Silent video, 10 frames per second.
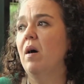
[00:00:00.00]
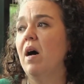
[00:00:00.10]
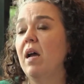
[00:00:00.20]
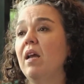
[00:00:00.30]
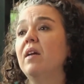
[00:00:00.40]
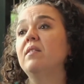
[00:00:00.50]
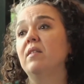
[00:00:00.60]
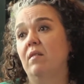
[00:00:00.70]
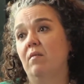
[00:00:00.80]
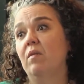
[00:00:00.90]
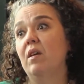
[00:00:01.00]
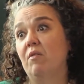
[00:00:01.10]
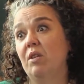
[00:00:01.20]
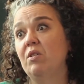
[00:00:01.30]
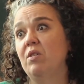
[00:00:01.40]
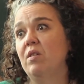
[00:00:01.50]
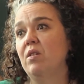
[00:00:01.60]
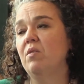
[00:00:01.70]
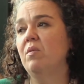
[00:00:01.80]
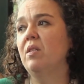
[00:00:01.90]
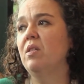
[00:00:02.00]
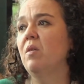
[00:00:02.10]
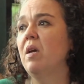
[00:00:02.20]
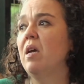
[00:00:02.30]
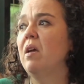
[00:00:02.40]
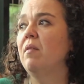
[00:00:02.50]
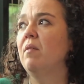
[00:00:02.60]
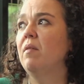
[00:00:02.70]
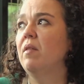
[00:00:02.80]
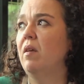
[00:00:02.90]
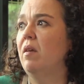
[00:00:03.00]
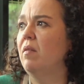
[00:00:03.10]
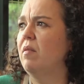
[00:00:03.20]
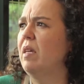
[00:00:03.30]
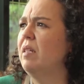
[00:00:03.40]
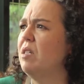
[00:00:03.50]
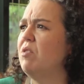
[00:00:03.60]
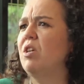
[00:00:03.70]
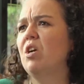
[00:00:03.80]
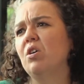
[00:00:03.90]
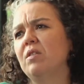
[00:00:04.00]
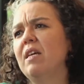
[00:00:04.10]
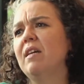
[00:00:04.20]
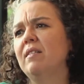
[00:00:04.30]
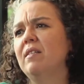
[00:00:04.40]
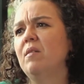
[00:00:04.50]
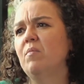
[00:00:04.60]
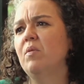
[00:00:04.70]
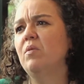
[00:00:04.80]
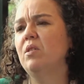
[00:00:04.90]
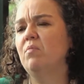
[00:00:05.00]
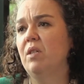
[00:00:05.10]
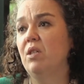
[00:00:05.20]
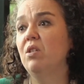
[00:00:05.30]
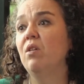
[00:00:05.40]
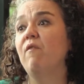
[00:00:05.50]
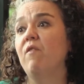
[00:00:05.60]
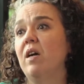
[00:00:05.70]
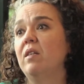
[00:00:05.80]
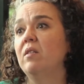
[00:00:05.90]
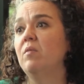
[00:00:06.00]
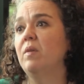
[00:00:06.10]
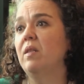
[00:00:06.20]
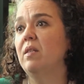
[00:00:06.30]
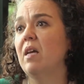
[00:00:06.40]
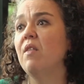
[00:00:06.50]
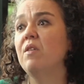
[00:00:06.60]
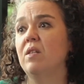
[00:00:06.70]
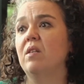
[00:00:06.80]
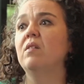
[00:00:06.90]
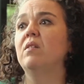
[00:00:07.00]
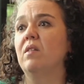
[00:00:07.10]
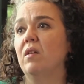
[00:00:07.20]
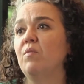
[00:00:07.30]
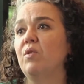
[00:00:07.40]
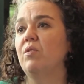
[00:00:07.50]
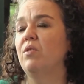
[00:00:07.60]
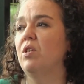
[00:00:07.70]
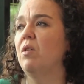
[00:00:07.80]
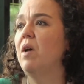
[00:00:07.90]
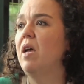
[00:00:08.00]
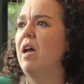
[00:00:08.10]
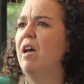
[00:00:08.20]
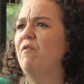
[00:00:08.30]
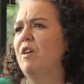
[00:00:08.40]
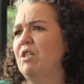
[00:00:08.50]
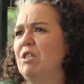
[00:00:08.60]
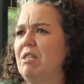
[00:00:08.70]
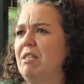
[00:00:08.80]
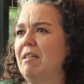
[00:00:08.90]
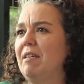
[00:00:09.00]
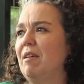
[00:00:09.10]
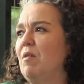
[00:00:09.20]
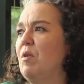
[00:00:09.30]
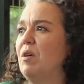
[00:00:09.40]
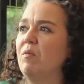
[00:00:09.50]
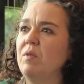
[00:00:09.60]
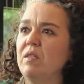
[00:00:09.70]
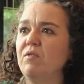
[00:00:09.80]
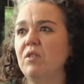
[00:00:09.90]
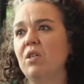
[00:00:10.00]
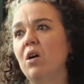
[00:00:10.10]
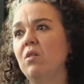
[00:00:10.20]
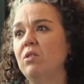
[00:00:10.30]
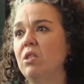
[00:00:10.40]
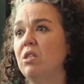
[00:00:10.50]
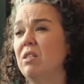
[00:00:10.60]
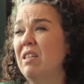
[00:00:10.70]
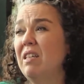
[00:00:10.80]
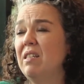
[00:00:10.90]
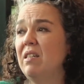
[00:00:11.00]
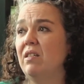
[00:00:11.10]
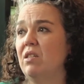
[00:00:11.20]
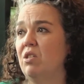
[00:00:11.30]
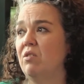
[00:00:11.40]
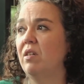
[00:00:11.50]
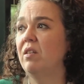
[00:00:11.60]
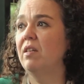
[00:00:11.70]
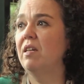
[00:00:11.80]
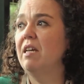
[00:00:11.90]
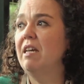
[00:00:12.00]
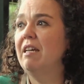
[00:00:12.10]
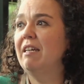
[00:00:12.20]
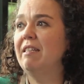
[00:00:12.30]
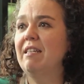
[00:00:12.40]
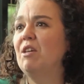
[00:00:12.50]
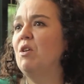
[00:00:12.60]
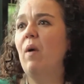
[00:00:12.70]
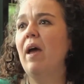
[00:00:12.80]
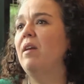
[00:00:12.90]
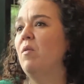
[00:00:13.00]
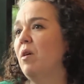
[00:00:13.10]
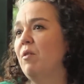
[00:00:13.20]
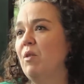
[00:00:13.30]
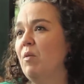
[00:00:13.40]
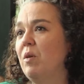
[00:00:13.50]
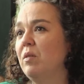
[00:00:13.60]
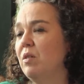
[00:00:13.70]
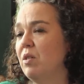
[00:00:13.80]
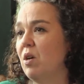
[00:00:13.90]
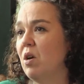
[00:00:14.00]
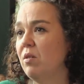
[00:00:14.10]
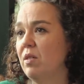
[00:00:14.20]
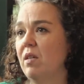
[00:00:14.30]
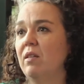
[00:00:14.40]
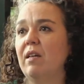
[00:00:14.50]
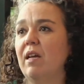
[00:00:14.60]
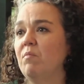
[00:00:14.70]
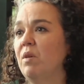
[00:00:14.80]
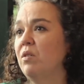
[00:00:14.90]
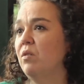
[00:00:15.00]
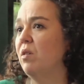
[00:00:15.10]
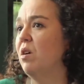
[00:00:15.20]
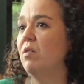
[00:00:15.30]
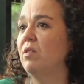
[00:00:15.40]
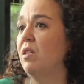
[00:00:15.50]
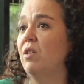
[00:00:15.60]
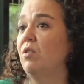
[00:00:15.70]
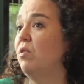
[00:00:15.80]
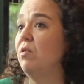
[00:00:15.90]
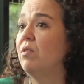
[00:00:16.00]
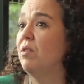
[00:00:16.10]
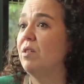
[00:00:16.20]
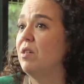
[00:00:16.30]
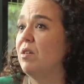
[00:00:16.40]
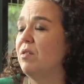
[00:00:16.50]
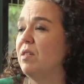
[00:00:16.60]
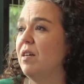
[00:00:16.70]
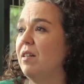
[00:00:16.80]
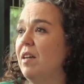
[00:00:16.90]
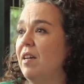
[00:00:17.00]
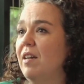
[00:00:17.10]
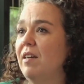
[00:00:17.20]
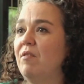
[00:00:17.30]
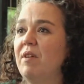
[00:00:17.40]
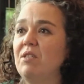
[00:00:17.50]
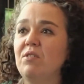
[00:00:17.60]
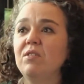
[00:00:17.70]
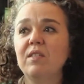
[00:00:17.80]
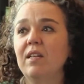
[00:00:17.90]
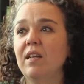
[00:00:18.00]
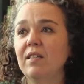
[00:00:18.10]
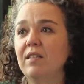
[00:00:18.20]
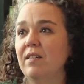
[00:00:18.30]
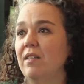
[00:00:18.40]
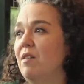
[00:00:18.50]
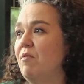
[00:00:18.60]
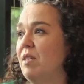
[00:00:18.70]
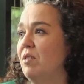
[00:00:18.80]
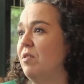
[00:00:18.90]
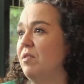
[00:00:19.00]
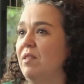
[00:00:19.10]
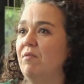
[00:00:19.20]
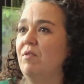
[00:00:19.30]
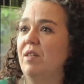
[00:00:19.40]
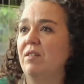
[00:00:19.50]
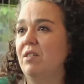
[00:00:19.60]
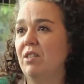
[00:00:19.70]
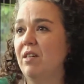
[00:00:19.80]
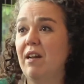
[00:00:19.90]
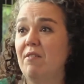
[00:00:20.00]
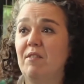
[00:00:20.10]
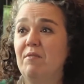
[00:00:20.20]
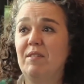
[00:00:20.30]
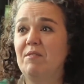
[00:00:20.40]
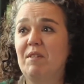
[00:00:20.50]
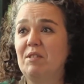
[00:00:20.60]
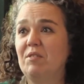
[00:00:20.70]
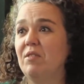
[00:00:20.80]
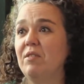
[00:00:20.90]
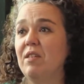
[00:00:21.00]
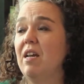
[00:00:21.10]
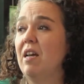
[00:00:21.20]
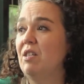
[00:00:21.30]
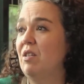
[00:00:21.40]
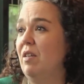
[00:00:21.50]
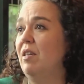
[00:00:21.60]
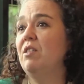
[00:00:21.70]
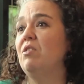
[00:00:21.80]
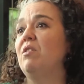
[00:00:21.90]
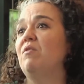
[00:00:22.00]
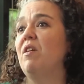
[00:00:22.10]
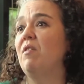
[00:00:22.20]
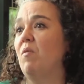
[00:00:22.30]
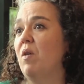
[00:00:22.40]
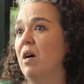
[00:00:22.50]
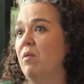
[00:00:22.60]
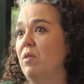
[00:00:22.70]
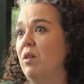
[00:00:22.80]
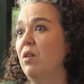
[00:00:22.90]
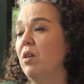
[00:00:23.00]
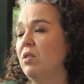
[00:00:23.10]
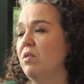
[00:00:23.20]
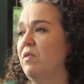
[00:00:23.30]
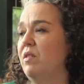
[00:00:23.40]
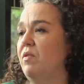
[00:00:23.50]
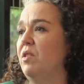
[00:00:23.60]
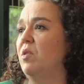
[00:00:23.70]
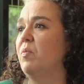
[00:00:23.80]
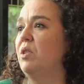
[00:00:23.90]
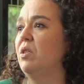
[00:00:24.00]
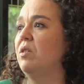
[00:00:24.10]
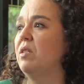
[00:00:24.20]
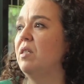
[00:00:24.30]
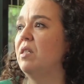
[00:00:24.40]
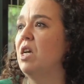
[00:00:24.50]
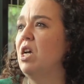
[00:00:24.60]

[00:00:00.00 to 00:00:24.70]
highlighting their interest through it. So the, it, the, industry contact is important, but it's not vital. But there's other skills that come through, so adventure seeking, working with different cultures, because it is an industry that can take you anywhere in the world. Because a hotel in Kathmandu and a hotel in New York is a hotel, and a restaurant in London and a restaurant in Rio de Janeiro is a restaurant. So the industry is very wide with a lot of different opportunities.